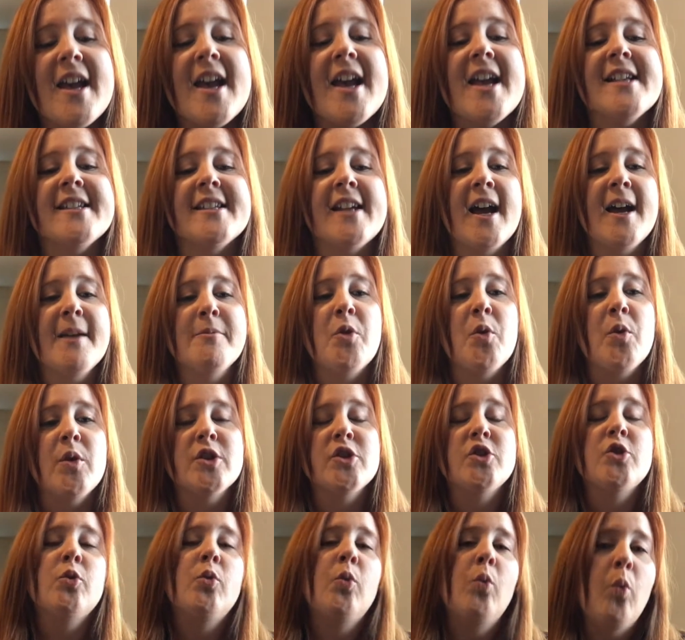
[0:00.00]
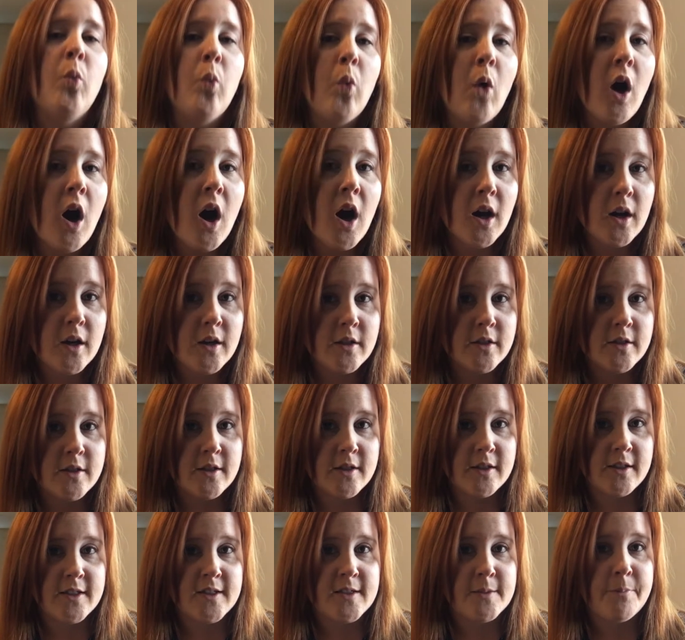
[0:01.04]
is I'm going to walk
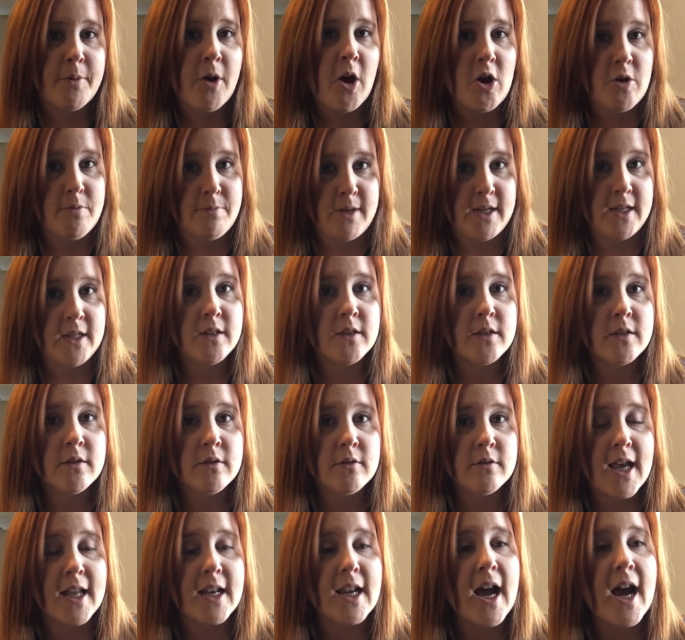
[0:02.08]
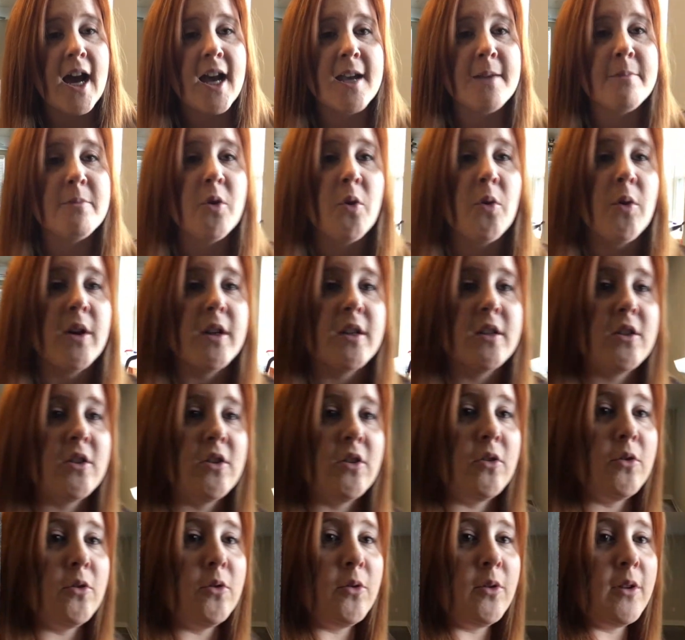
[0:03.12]
to this apartment and I am going
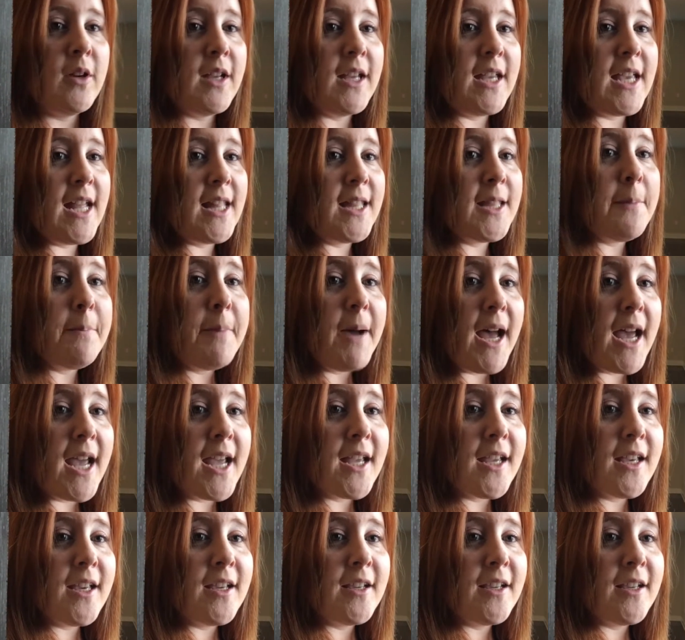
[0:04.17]
to get the bike